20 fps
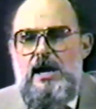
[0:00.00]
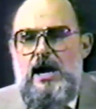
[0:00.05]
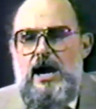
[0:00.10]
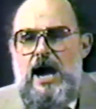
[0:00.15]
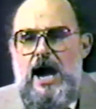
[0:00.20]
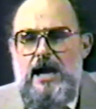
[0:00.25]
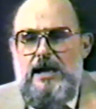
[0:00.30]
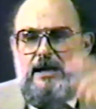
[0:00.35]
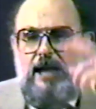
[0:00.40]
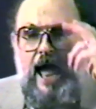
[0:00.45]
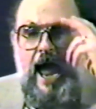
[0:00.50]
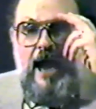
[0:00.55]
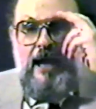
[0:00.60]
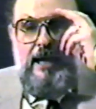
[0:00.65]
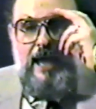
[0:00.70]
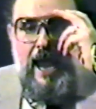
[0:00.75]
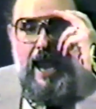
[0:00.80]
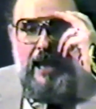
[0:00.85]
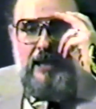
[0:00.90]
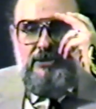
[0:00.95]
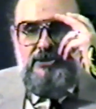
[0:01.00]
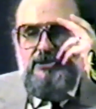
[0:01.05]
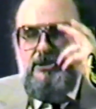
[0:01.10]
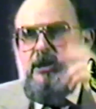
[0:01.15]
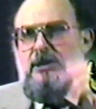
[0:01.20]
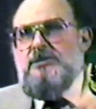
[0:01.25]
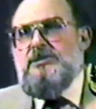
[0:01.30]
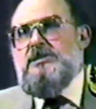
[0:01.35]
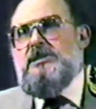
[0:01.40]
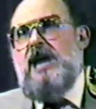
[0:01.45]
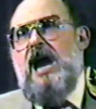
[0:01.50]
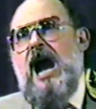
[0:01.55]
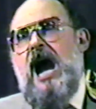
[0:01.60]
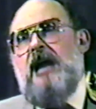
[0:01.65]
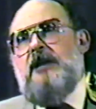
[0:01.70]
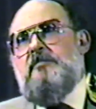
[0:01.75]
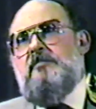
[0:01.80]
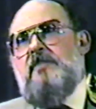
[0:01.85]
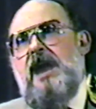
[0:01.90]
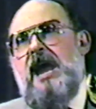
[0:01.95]
Unlike angels,
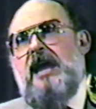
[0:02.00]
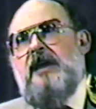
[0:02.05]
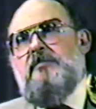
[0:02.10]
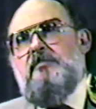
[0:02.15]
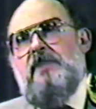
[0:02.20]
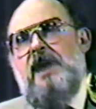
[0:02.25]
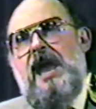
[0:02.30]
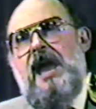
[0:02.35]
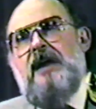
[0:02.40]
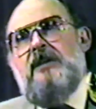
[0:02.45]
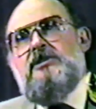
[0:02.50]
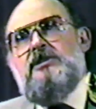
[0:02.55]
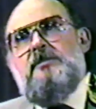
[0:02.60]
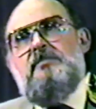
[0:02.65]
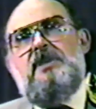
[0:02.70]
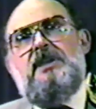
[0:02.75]
God made man to be